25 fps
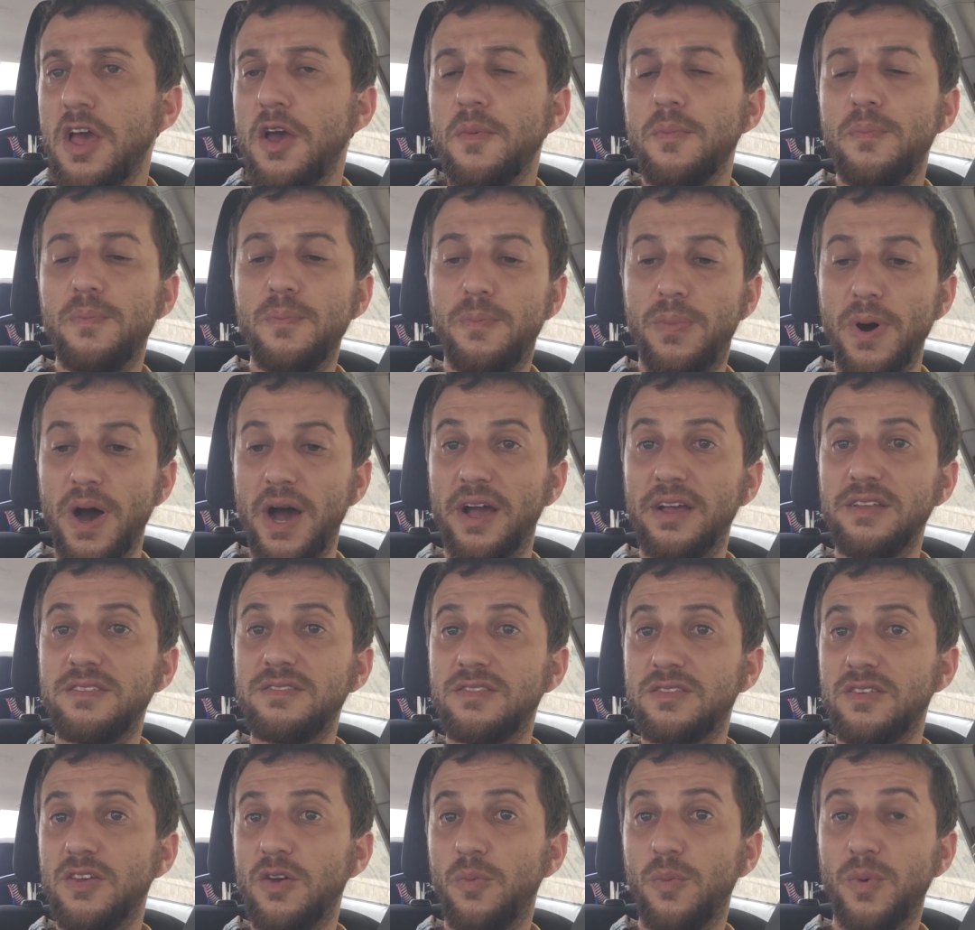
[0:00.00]

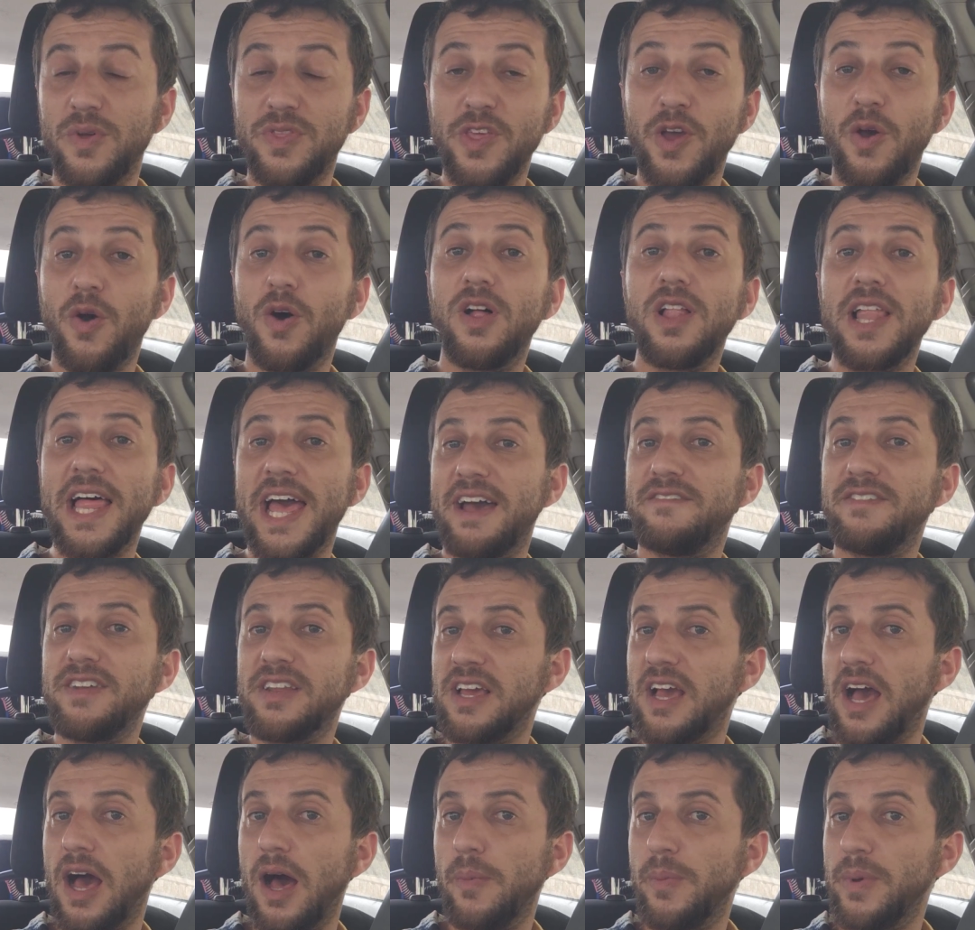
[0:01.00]
But what they all have
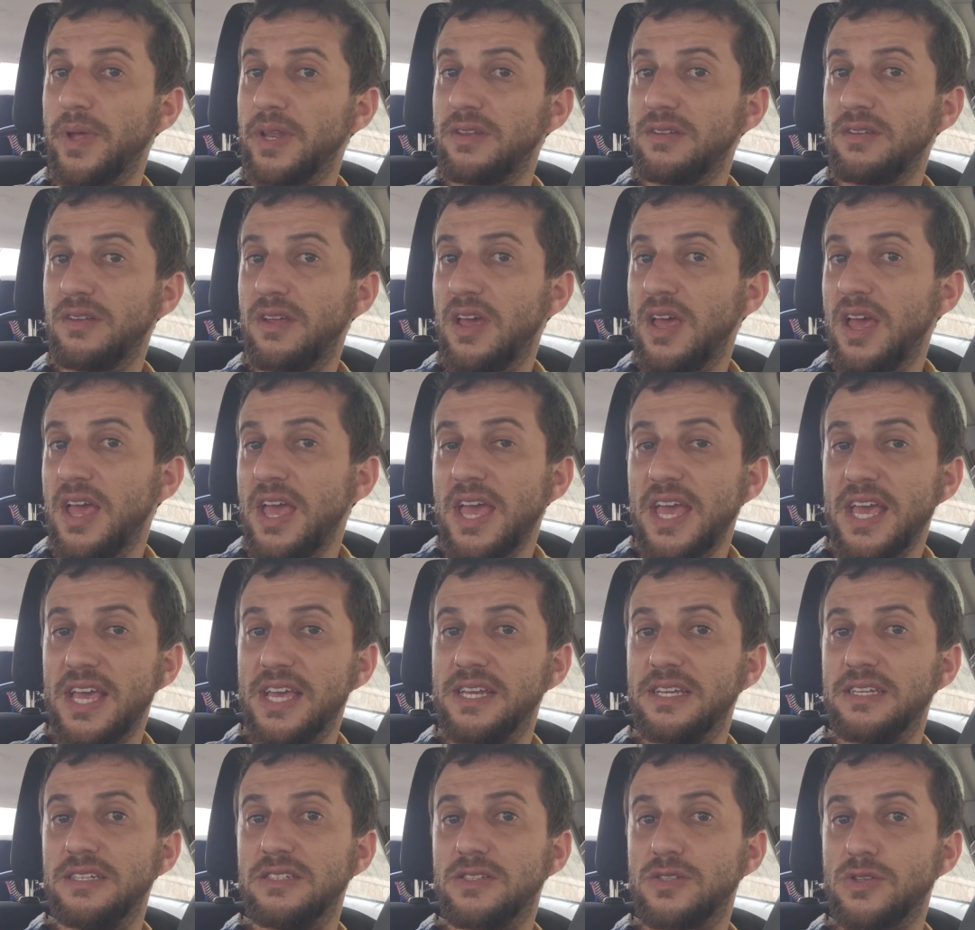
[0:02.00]
in common
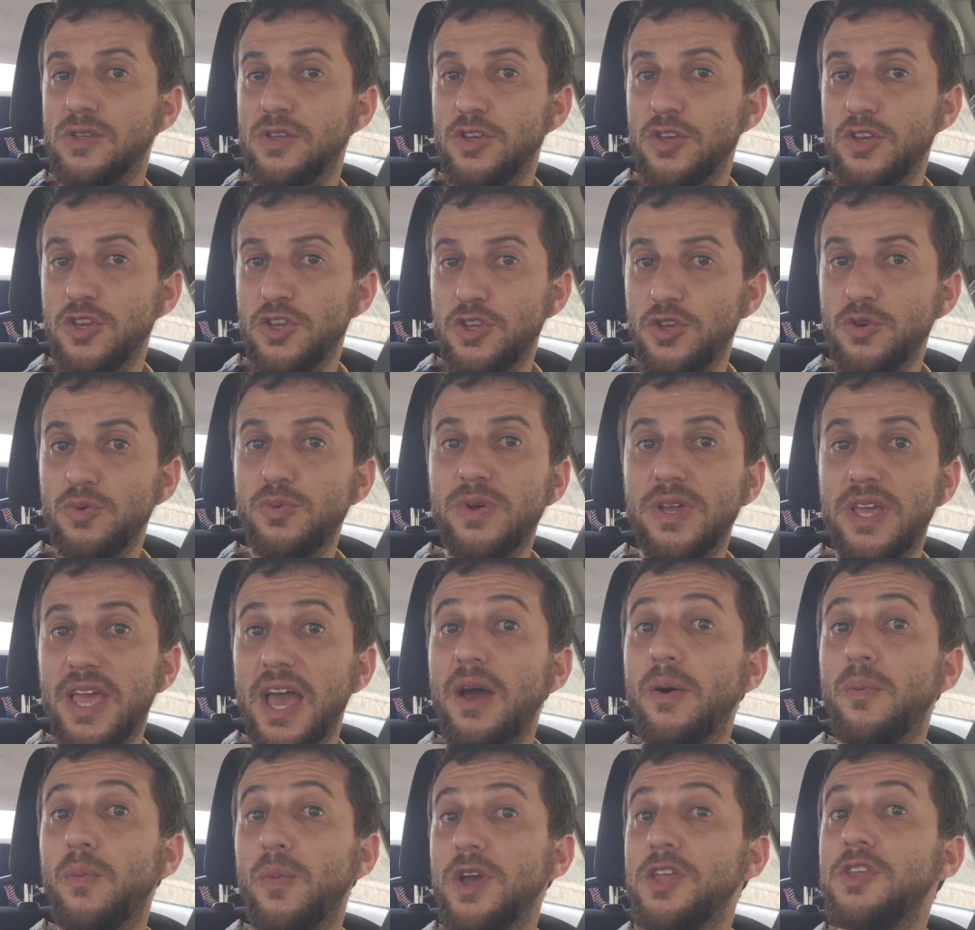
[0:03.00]
is you
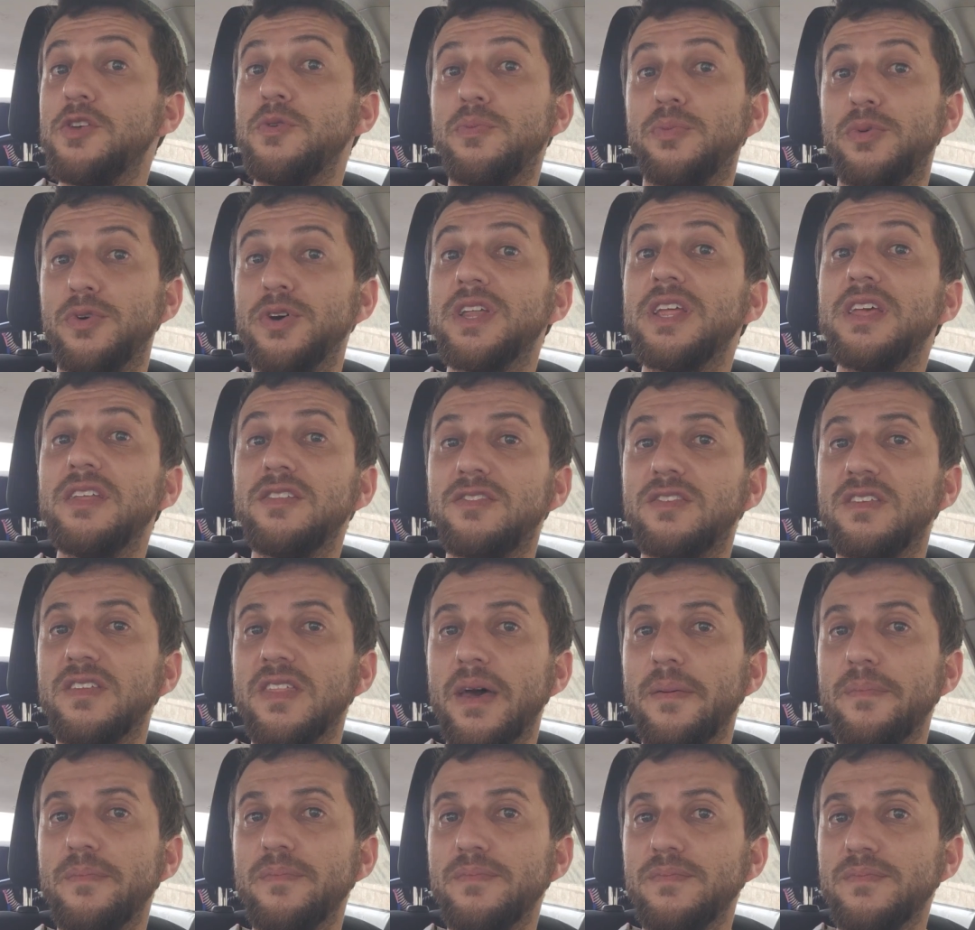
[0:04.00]
get what you put into
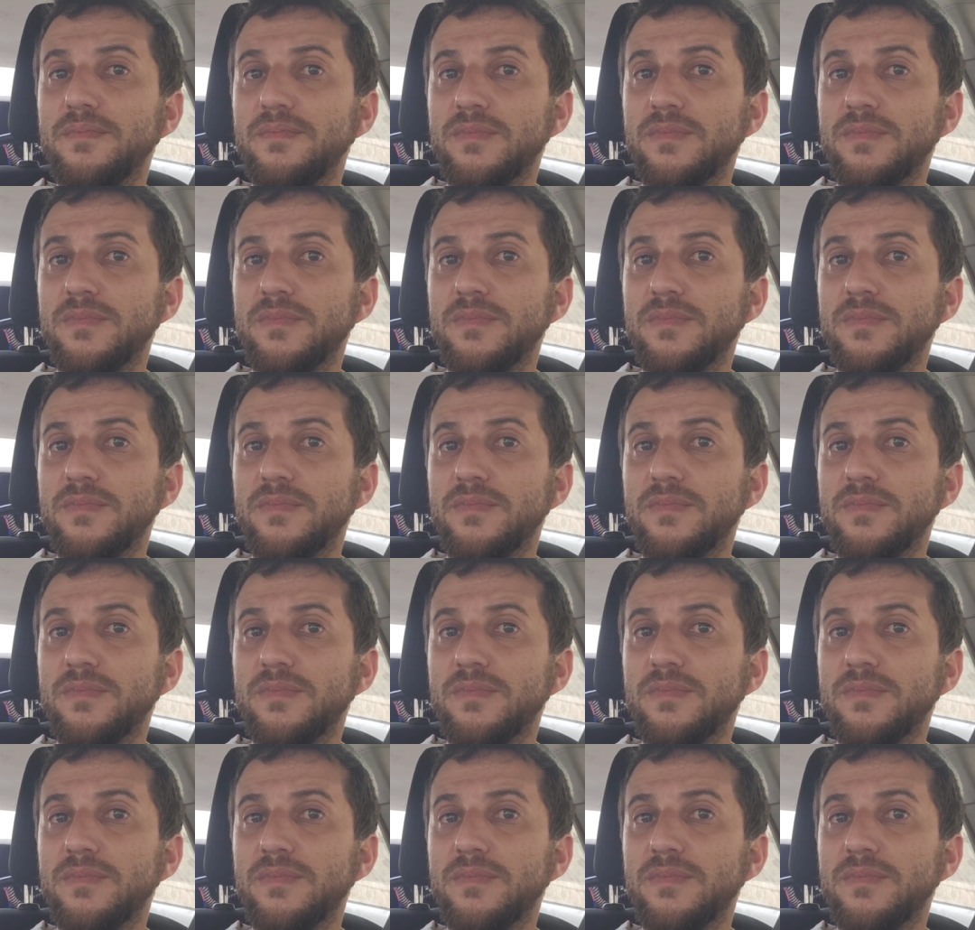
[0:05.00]
them.